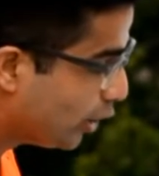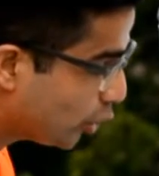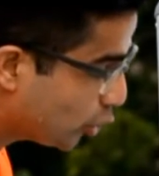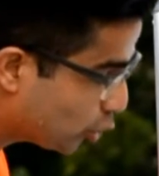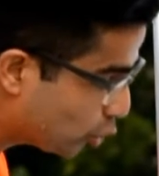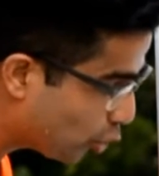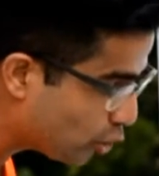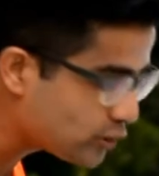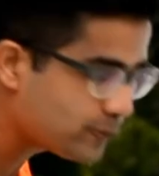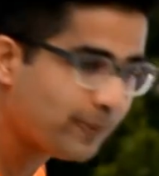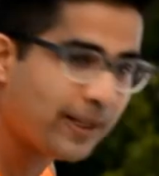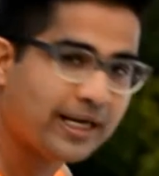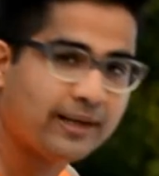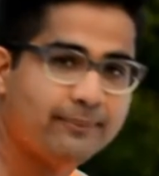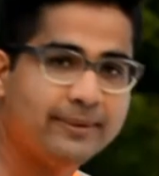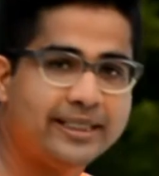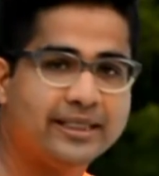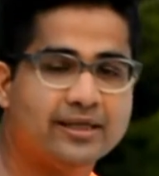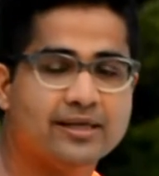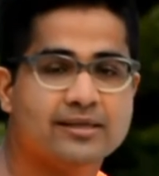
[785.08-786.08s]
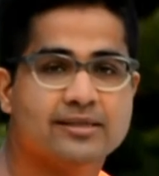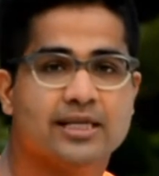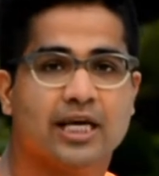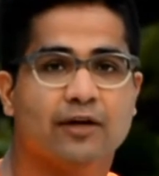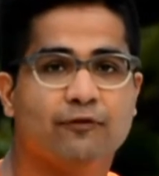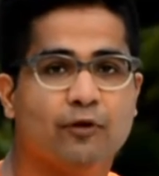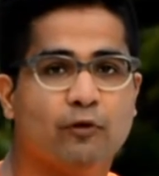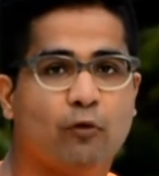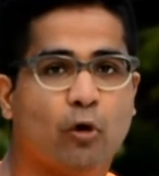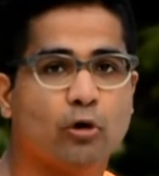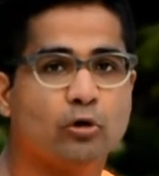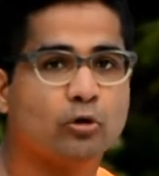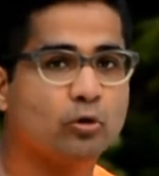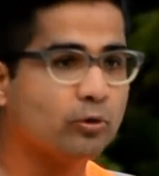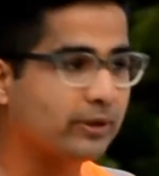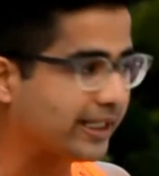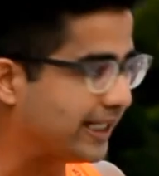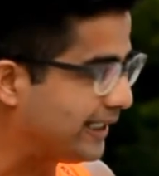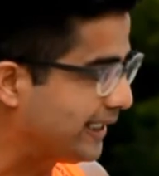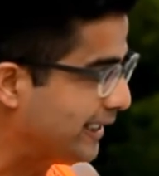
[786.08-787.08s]
those parameters, if you want to
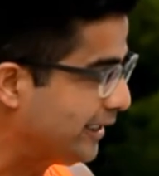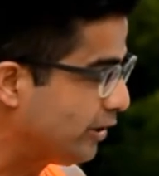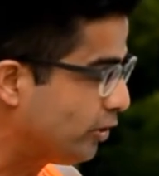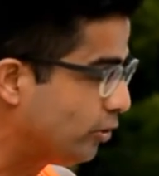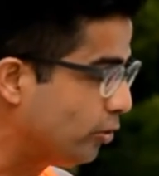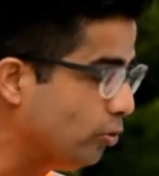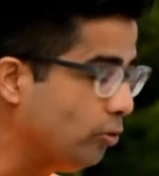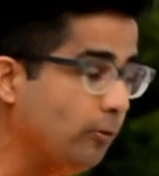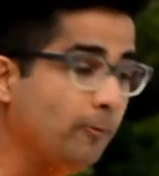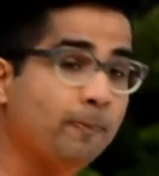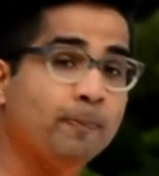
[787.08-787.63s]
get into